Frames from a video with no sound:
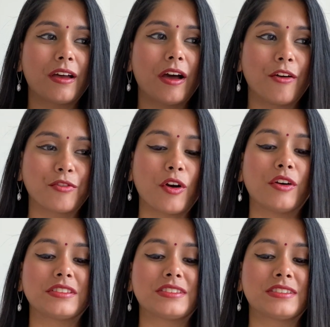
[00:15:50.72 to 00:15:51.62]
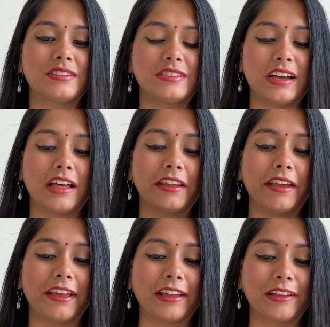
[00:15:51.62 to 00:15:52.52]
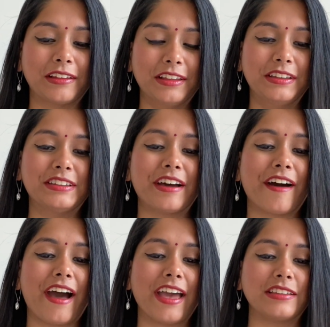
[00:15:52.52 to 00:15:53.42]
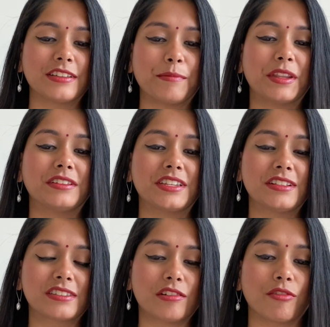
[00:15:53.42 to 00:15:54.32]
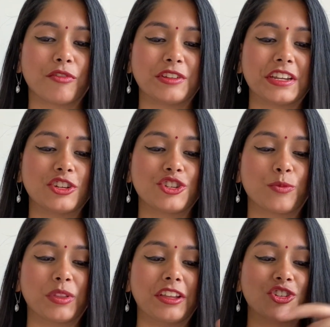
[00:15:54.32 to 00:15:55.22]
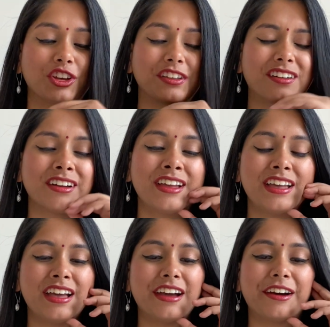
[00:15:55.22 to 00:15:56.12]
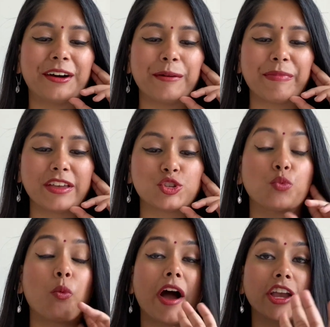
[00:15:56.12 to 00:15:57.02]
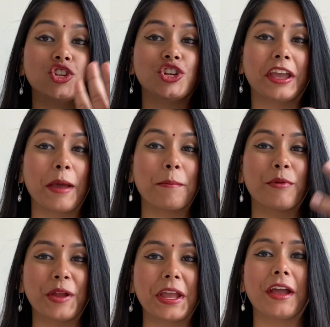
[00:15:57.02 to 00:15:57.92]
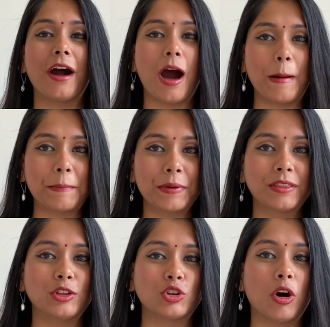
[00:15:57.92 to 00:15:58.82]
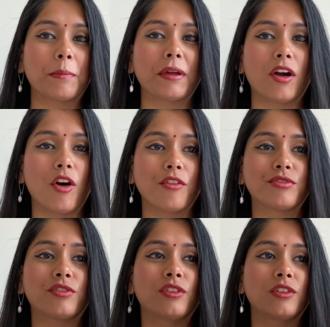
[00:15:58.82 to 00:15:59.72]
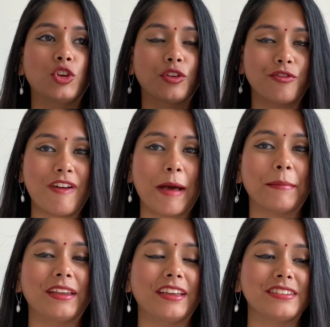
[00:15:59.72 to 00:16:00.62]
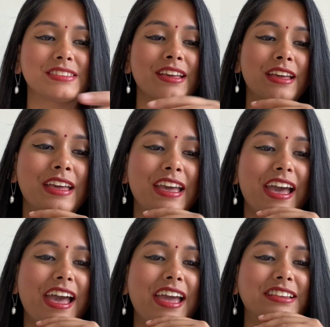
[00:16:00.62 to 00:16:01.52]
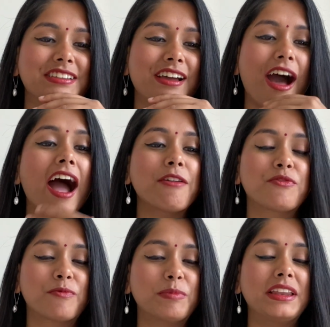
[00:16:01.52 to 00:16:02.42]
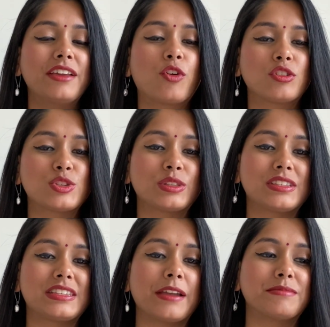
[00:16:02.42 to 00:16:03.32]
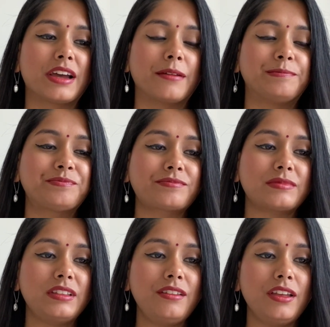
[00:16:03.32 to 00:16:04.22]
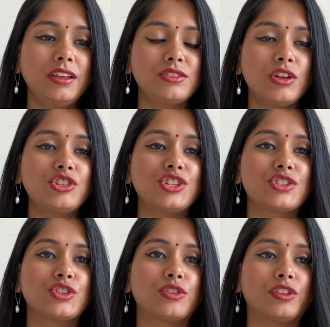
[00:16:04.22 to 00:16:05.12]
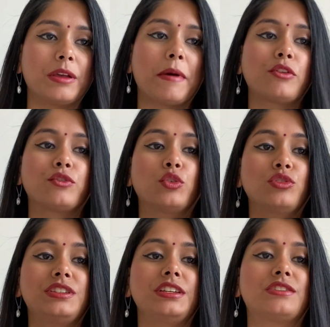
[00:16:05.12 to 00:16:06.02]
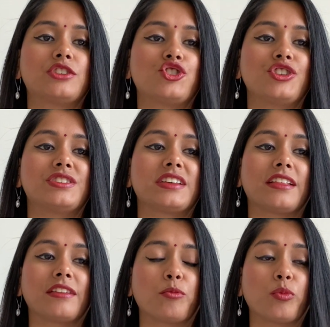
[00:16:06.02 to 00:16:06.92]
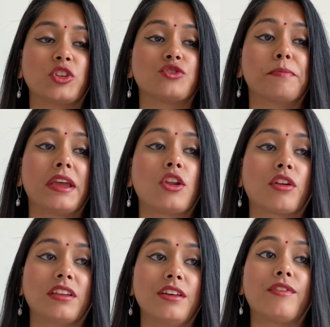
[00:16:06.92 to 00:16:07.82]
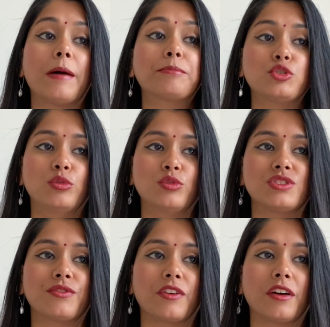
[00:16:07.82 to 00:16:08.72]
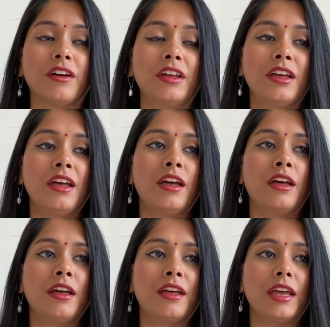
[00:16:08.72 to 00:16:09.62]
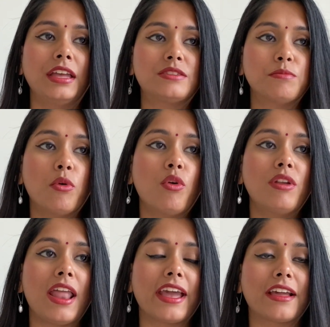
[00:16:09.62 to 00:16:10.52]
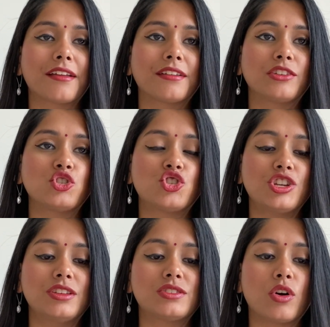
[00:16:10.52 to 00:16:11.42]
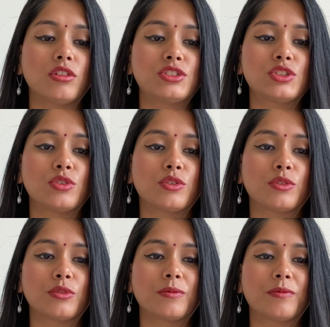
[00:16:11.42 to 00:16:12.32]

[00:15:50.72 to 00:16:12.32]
of course, darling Linda and Amenadiel's confrontation with each other as to why she kept bringing up the topic of, you know, families. And I believe also at the same time, it's not just, you know, the amount of good deeds that she's done, which may not live up to Lucifer. It's more like she has also